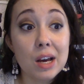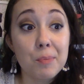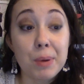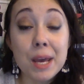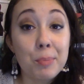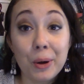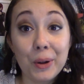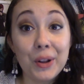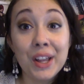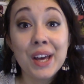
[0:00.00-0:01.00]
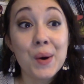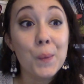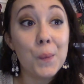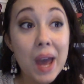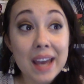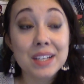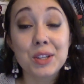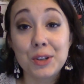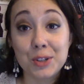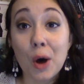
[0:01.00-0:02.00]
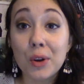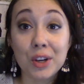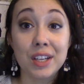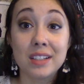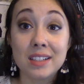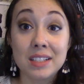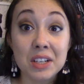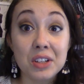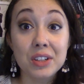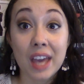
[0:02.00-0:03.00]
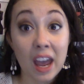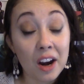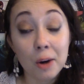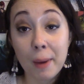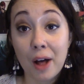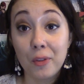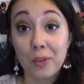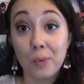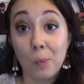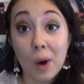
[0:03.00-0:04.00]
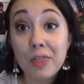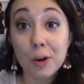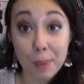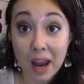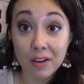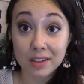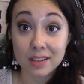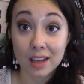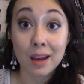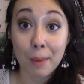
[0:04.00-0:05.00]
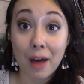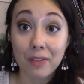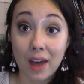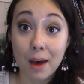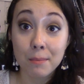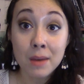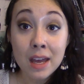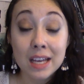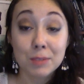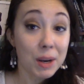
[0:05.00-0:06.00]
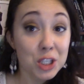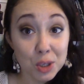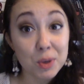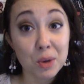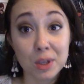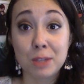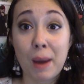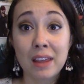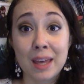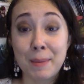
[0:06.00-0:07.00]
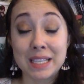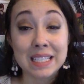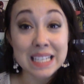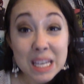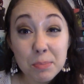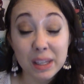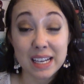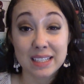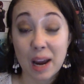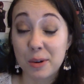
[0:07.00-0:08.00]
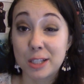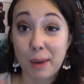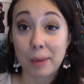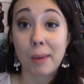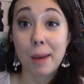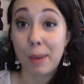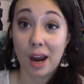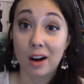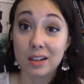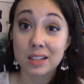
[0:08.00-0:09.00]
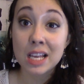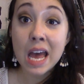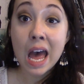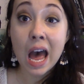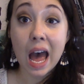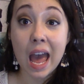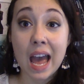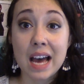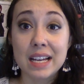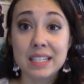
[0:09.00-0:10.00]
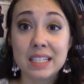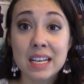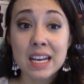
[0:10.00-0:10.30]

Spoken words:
people way into their adulthood still care about what their parents think about them, especially when you respect them as deeply as I respect my parents, and